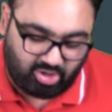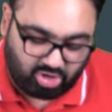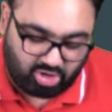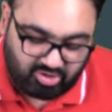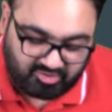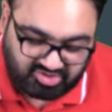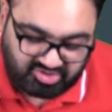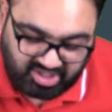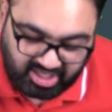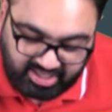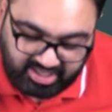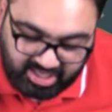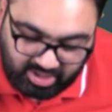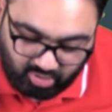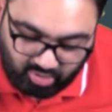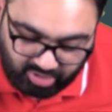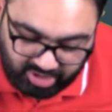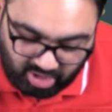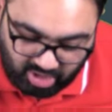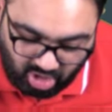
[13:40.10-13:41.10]
lot of study
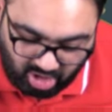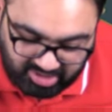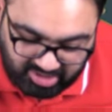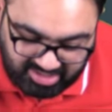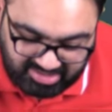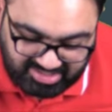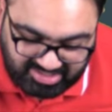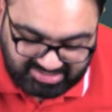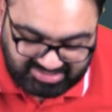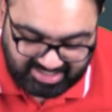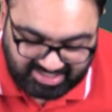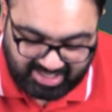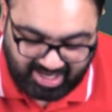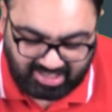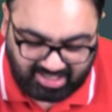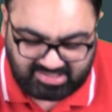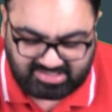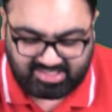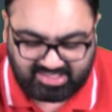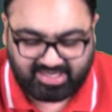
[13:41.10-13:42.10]
going on in this
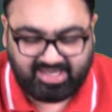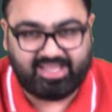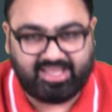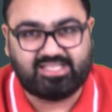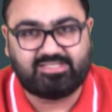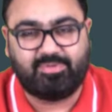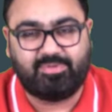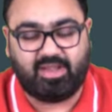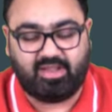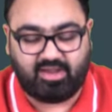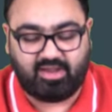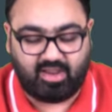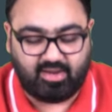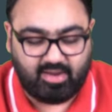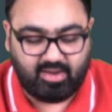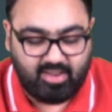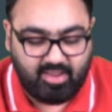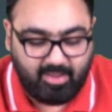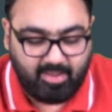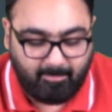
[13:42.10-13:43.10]
regard. Study is being
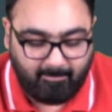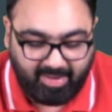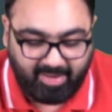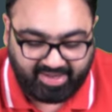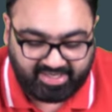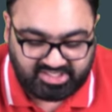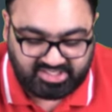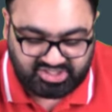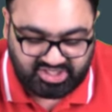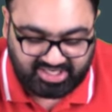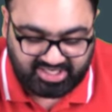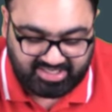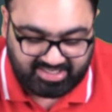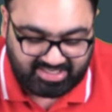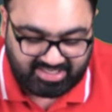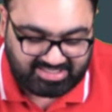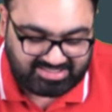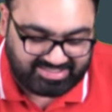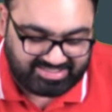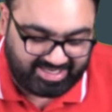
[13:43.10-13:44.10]
done by
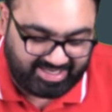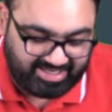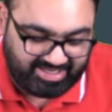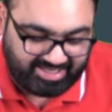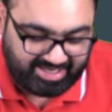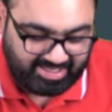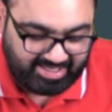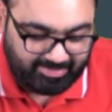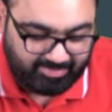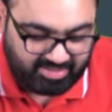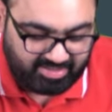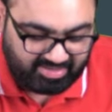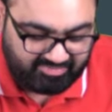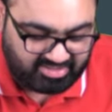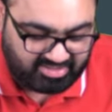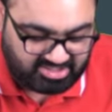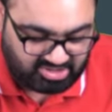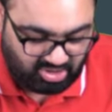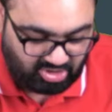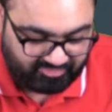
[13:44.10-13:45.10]
Engineers India Limited,
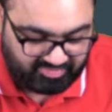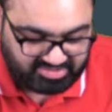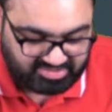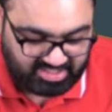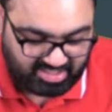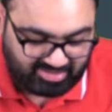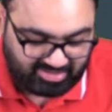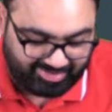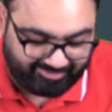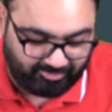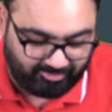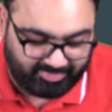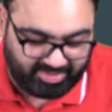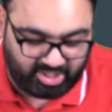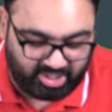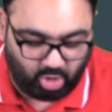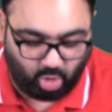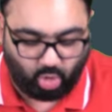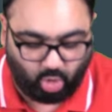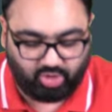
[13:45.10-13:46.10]
which is obviously a
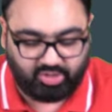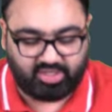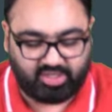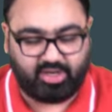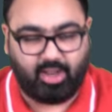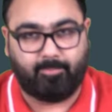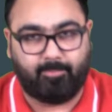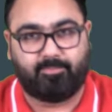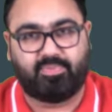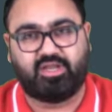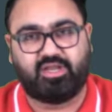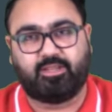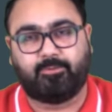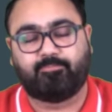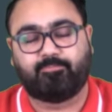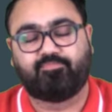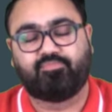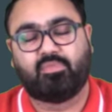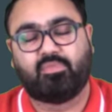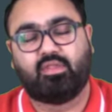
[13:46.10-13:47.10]
government-owned company.
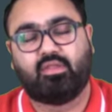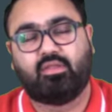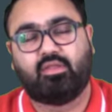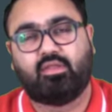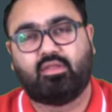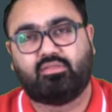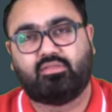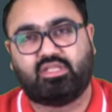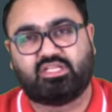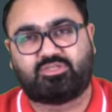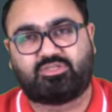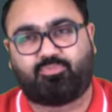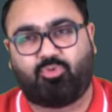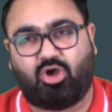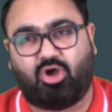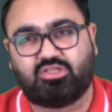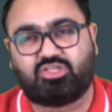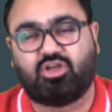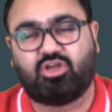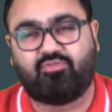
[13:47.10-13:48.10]
This
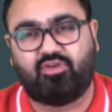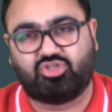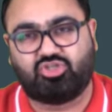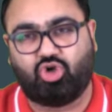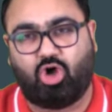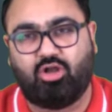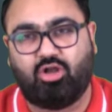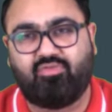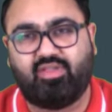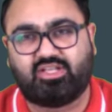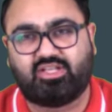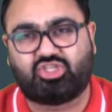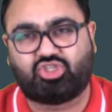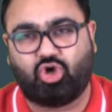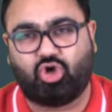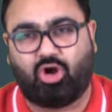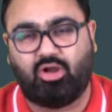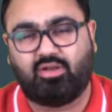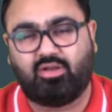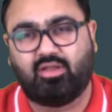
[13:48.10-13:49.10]
process of dissolving
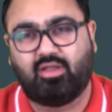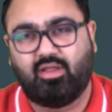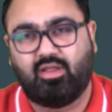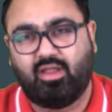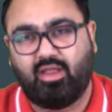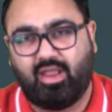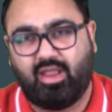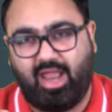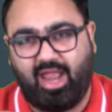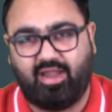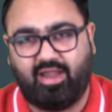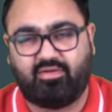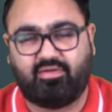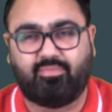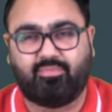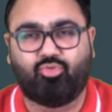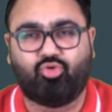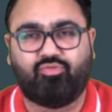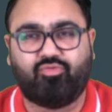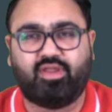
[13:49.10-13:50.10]
salt and
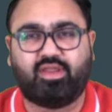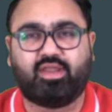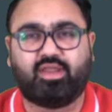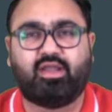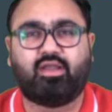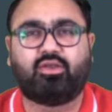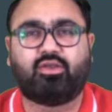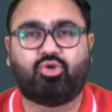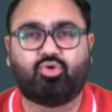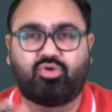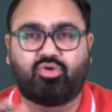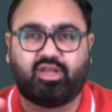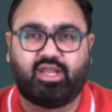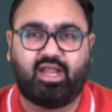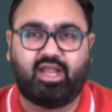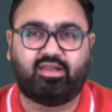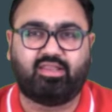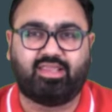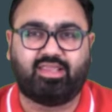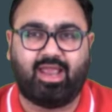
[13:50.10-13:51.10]
removing it to
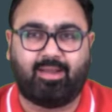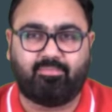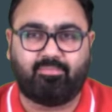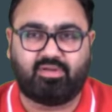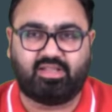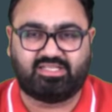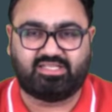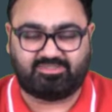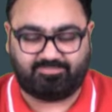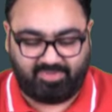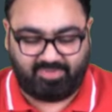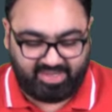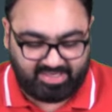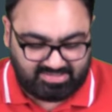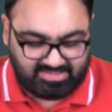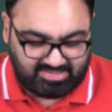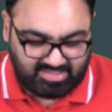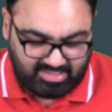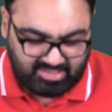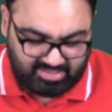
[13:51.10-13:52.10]
create the empty
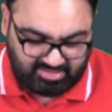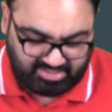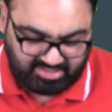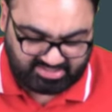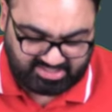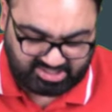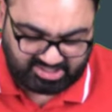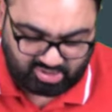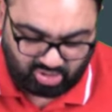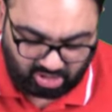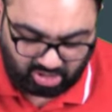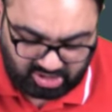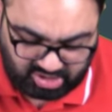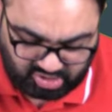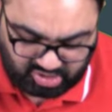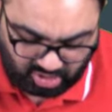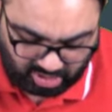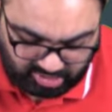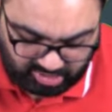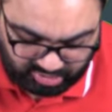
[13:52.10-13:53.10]
space, this is called
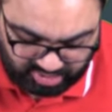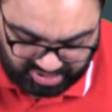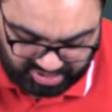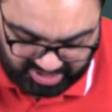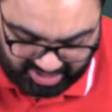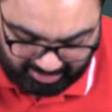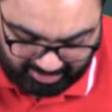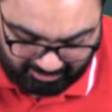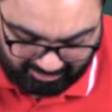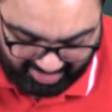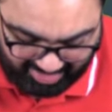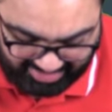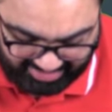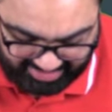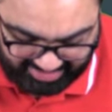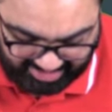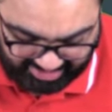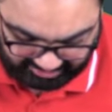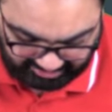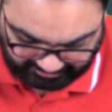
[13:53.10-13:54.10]
solution
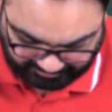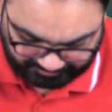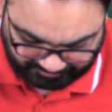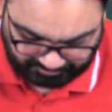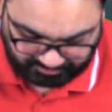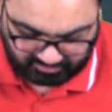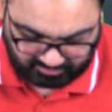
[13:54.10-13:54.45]
mining.